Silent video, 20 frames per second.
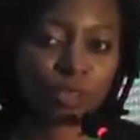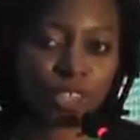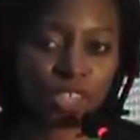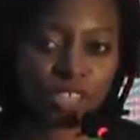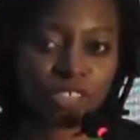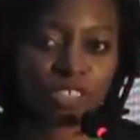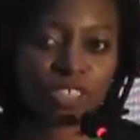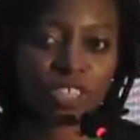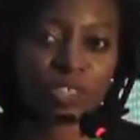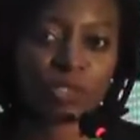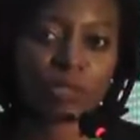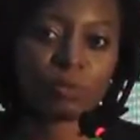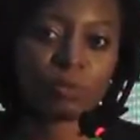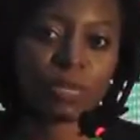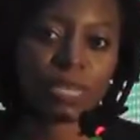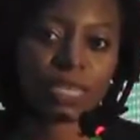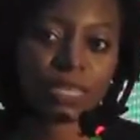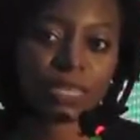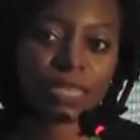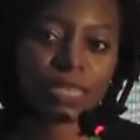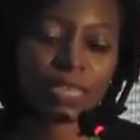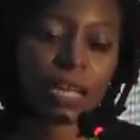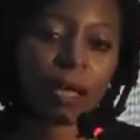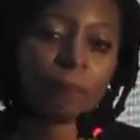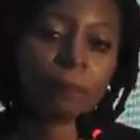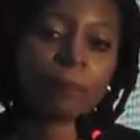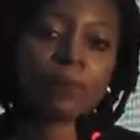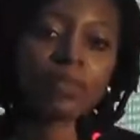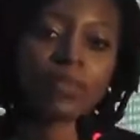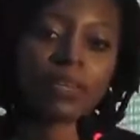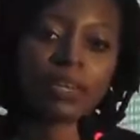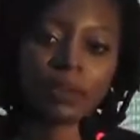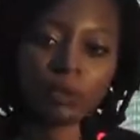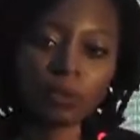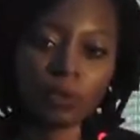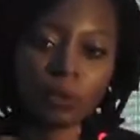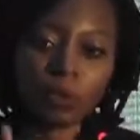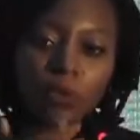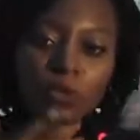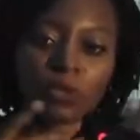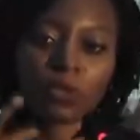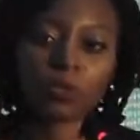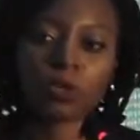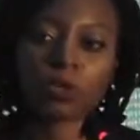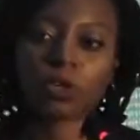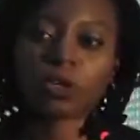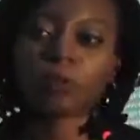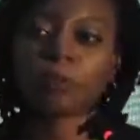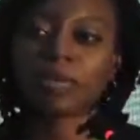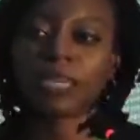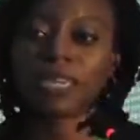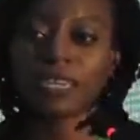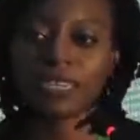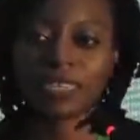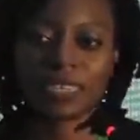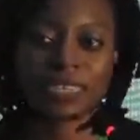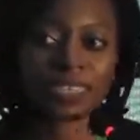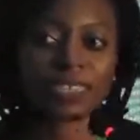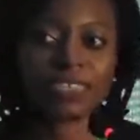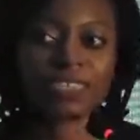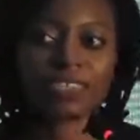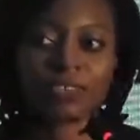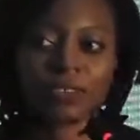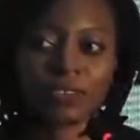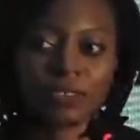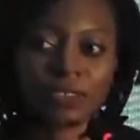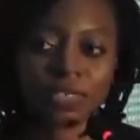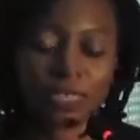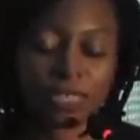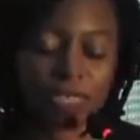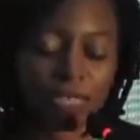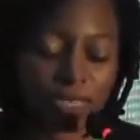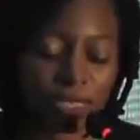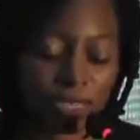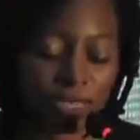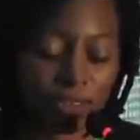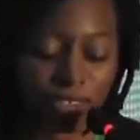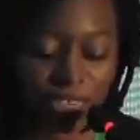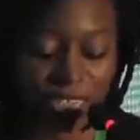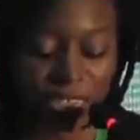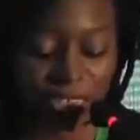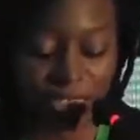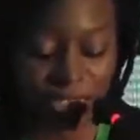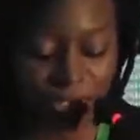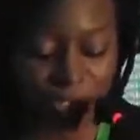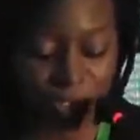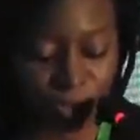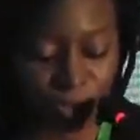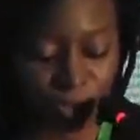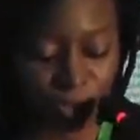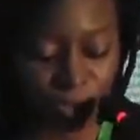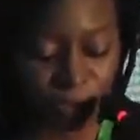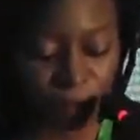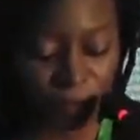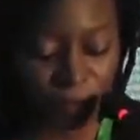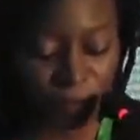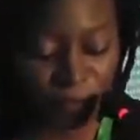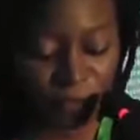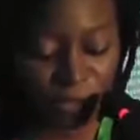where you need to make this happen, and all the workmen and skills that are related to that.